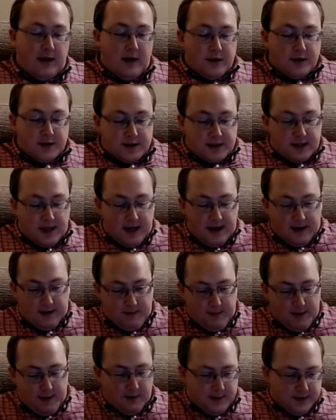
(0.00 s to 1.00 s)
take a
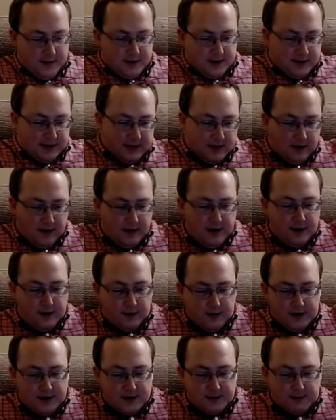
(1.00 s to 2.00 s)
moment to slide all
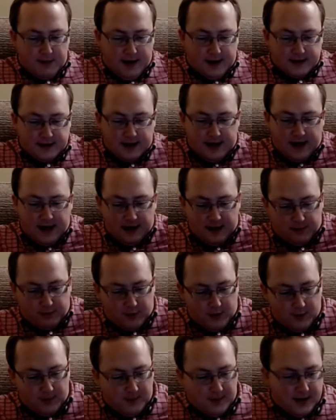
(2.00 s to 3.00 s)
this back together
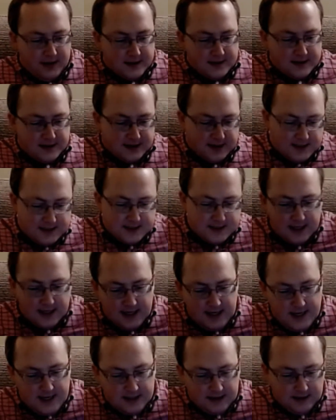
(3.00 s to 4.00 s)
properly. It's a
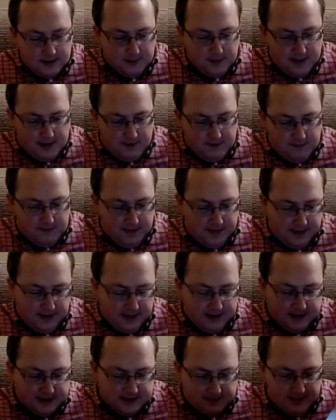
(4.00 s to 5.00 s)
little bit
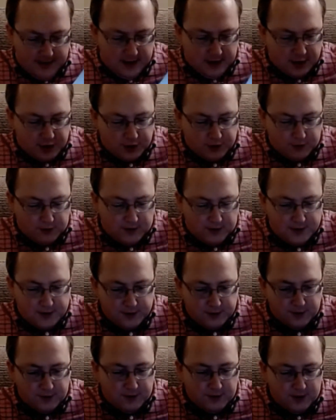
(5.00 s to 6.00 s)
fiddly to make sure it's
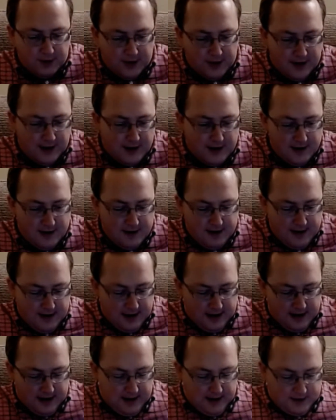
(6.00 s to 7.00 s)

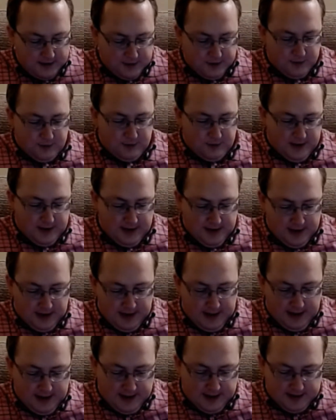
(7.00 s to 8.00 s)
all in the
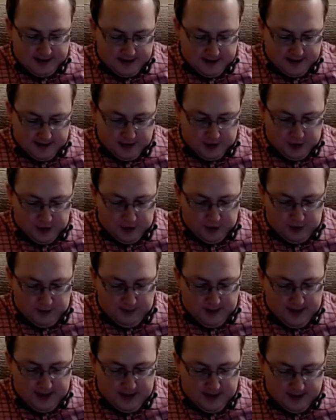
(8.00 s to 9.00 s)
case as it should
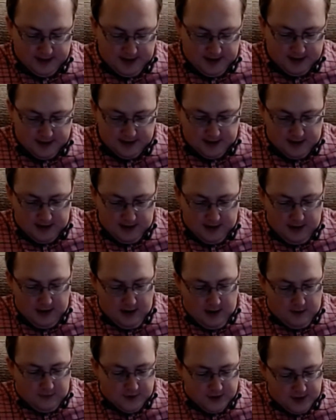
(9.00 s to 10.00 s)
be, because there's
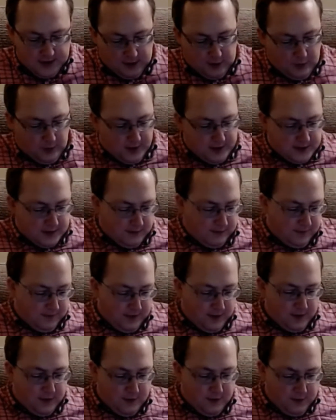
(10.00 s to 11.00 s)
actually quite a
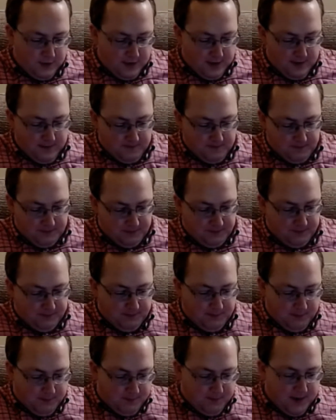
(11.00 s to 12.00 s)
few
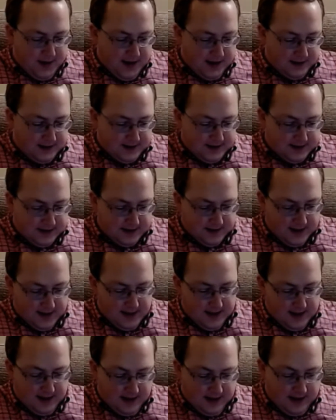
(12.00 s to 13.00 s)
bits
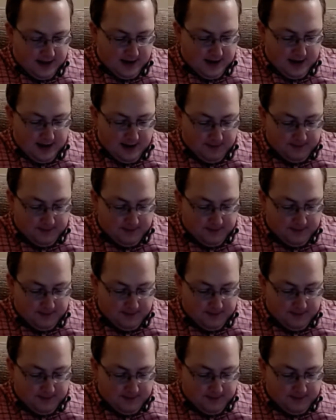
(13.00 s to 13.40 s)
in there.